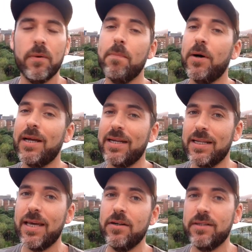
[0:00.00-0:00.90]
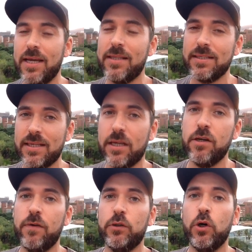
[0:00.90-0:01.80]
but at a later date, the 2nd
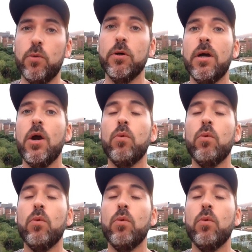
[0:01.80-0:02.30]
of October,